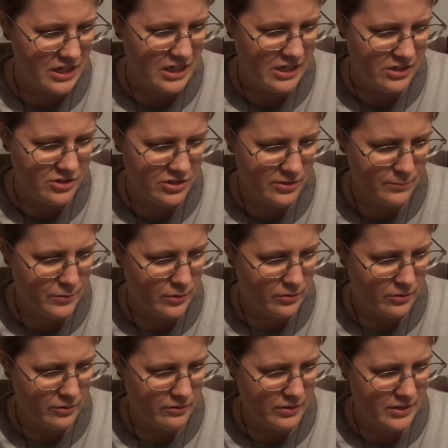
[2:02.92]
Egypt or
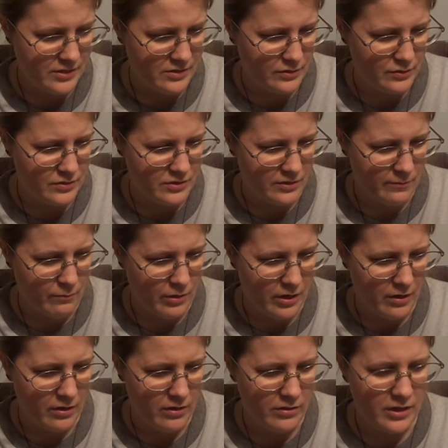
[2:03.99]
Greece or
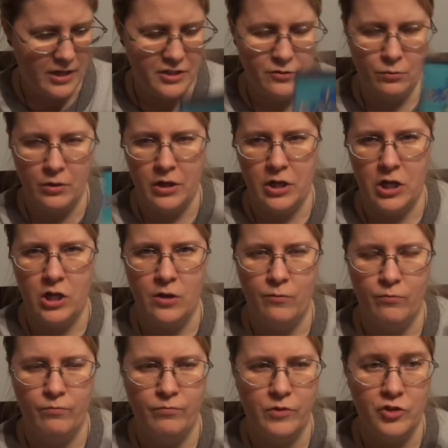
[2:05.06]
somewhere, and that's where
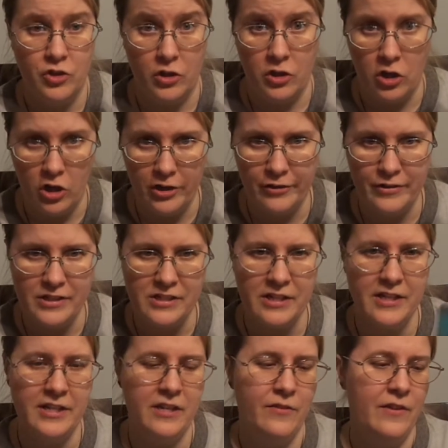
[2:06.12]
Sean Connery's
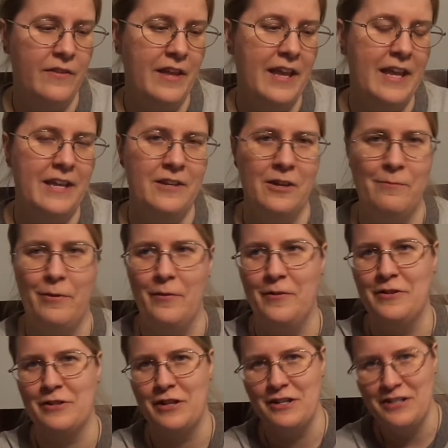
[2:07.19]
in, and then they end up on the
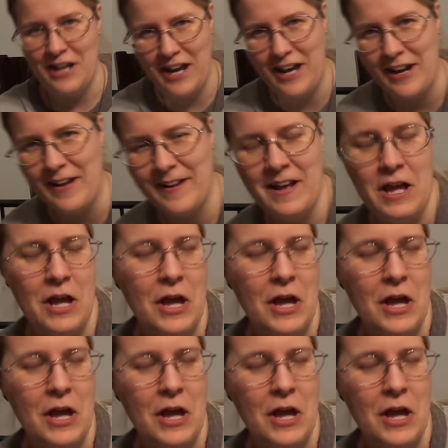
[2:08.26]
Titanic,